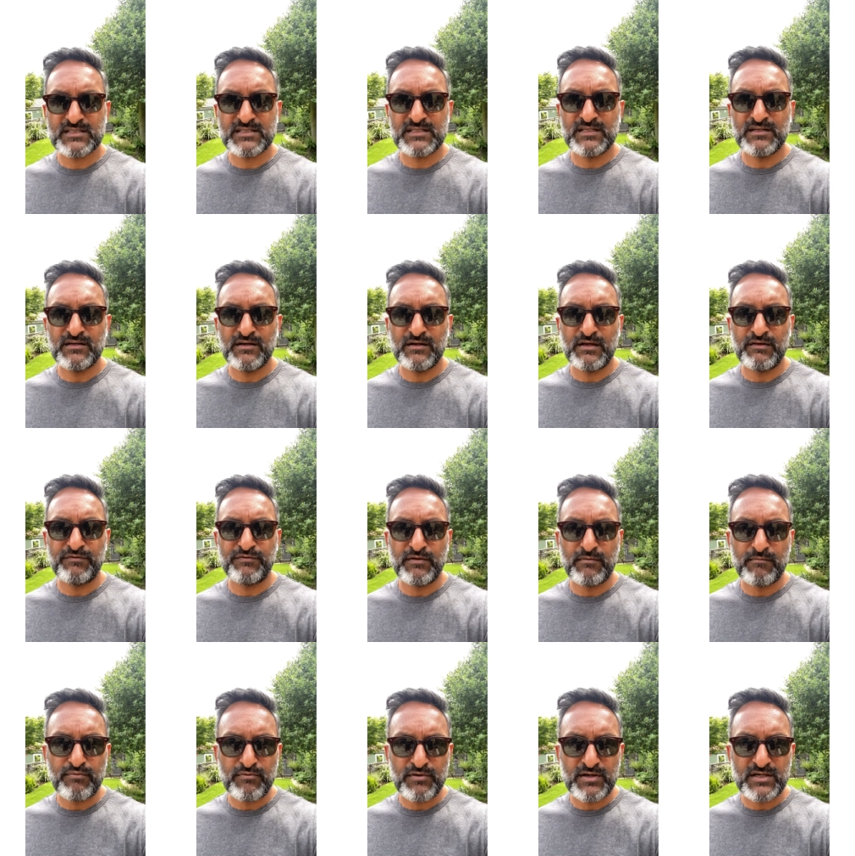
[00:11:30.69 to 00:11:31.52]
You know, if
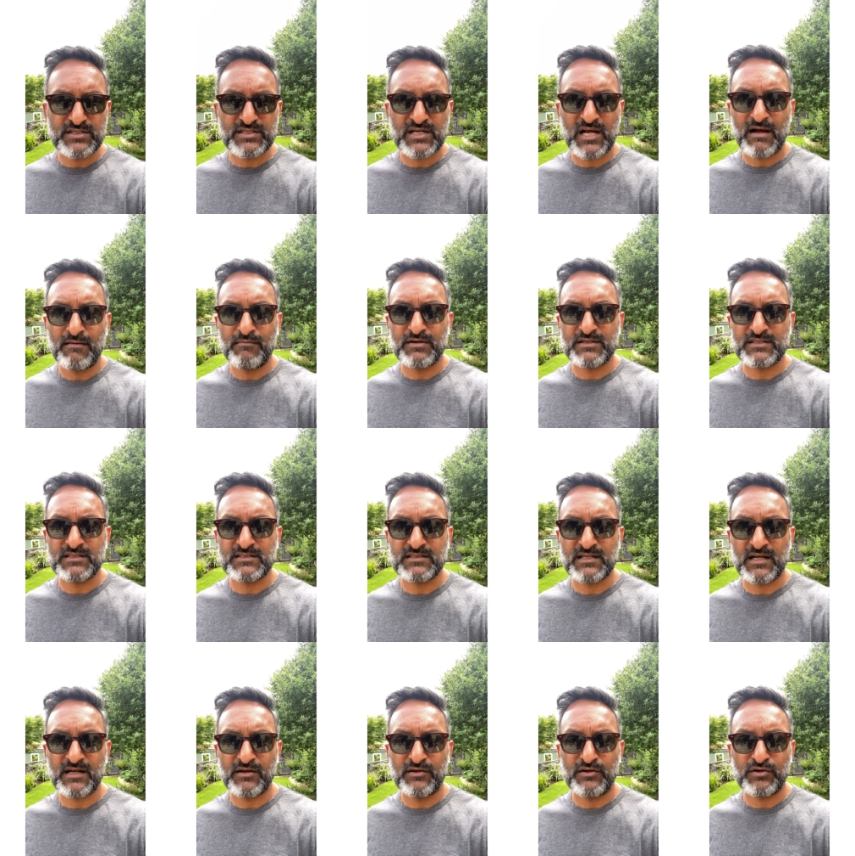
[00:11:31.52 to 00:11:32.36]
you breach, how much is
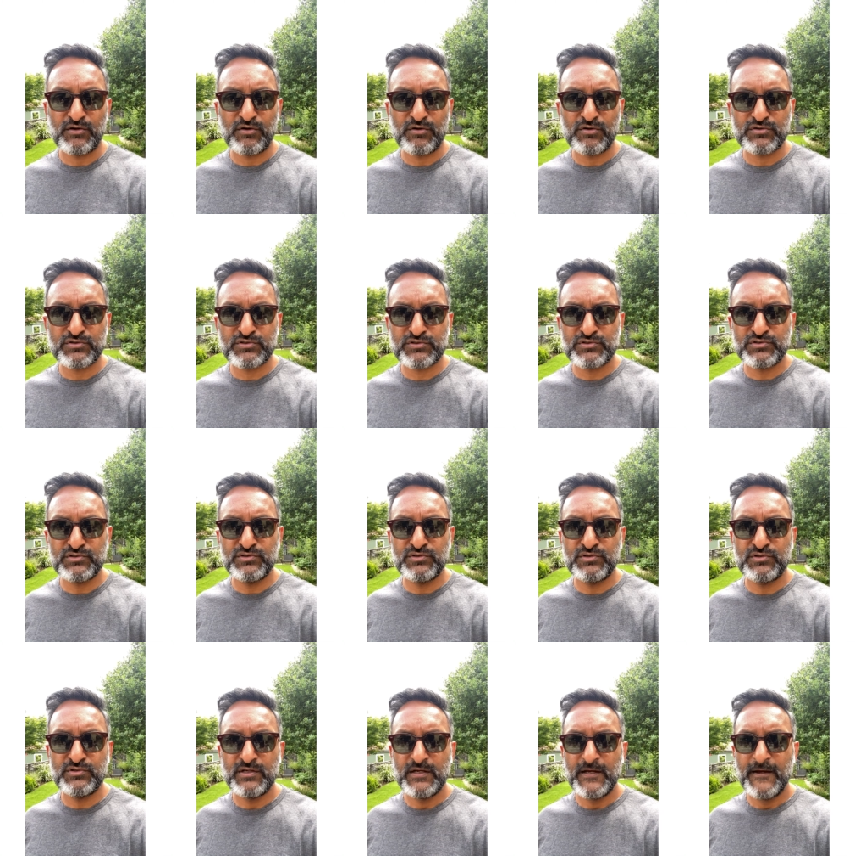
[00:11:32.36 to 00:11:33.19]
that going to cost
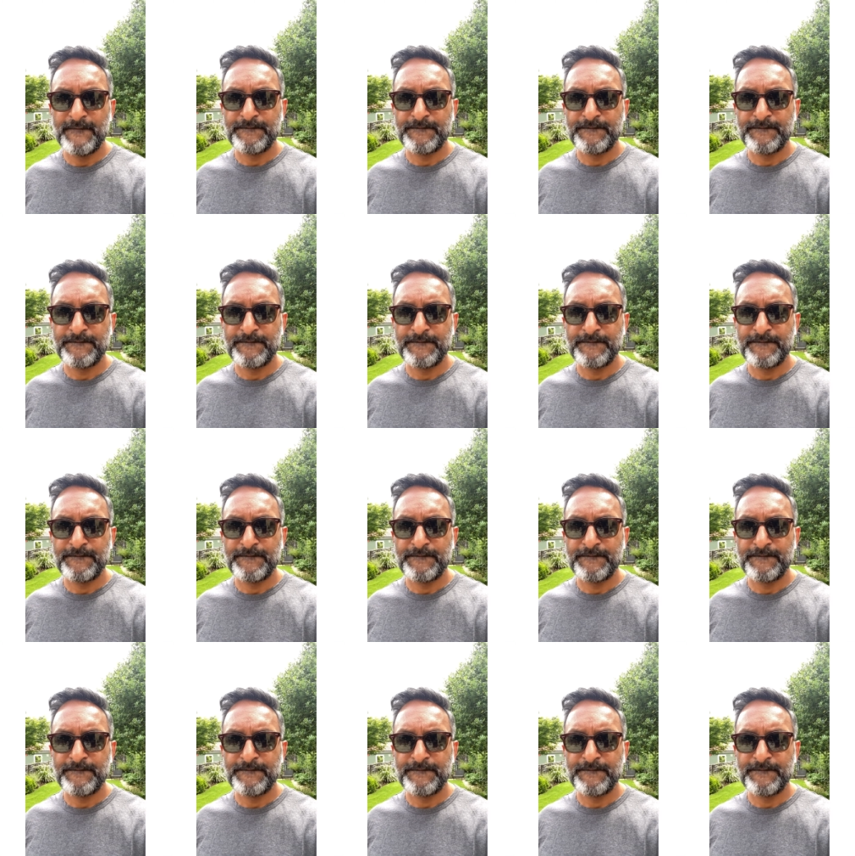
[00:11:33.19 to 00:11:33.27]
you?